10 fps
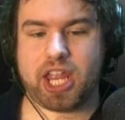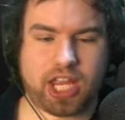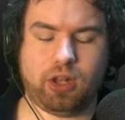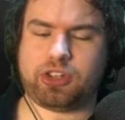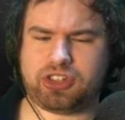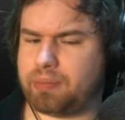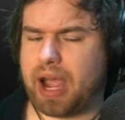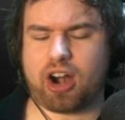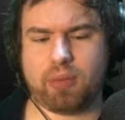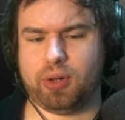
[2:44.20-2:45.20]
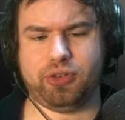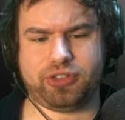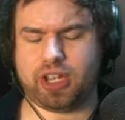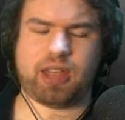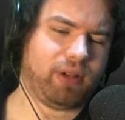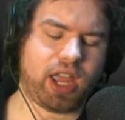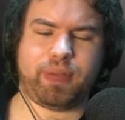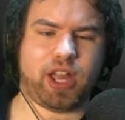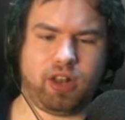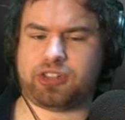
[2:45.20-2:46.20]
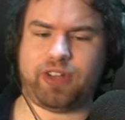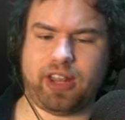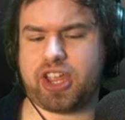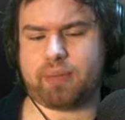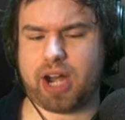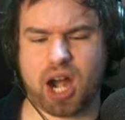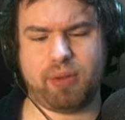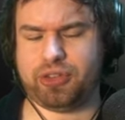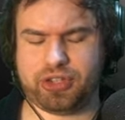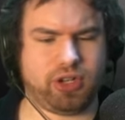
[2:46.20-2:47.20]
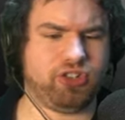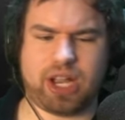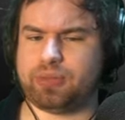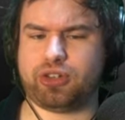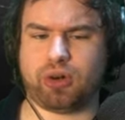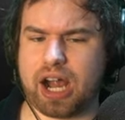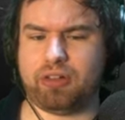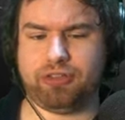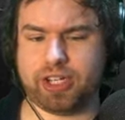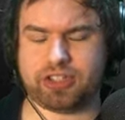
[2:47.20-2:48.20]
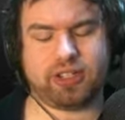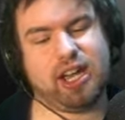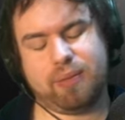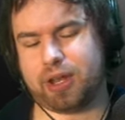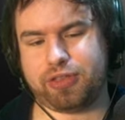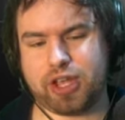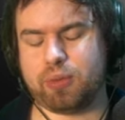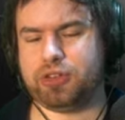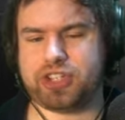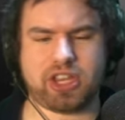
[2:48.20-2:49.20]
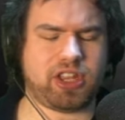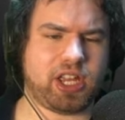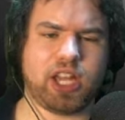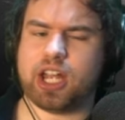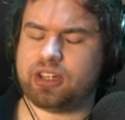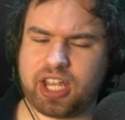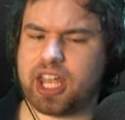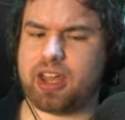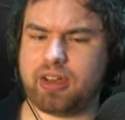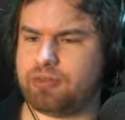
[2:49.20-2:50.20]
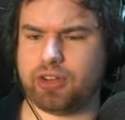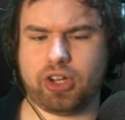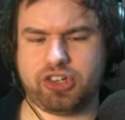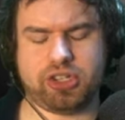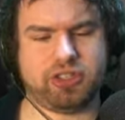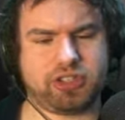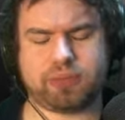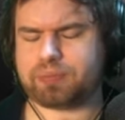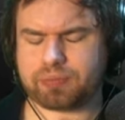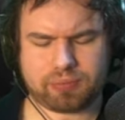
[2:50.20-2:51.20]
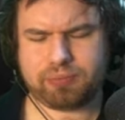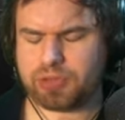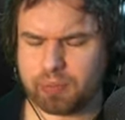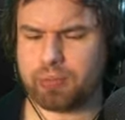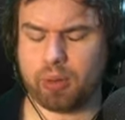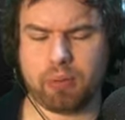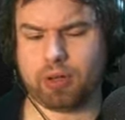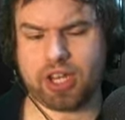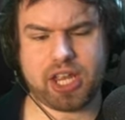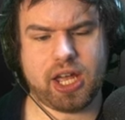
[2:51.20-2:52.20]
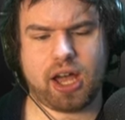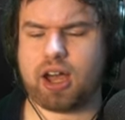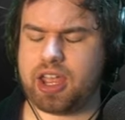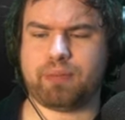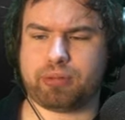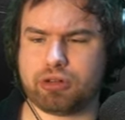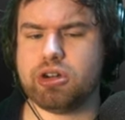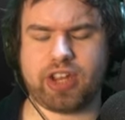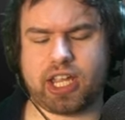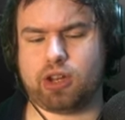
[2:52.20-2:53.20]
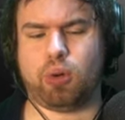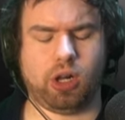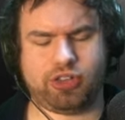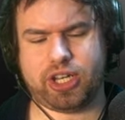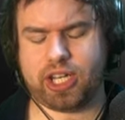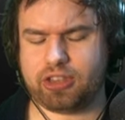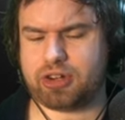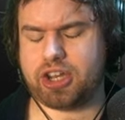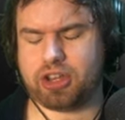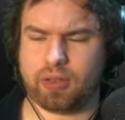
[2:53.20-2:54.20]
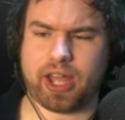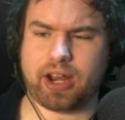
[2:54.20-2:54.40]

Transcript: it, looks comparable to, in my opinion, it looks fairly comparable to gem store outfits, but I think we'll see the tier versions probably uh, improving in quality and iterating on that.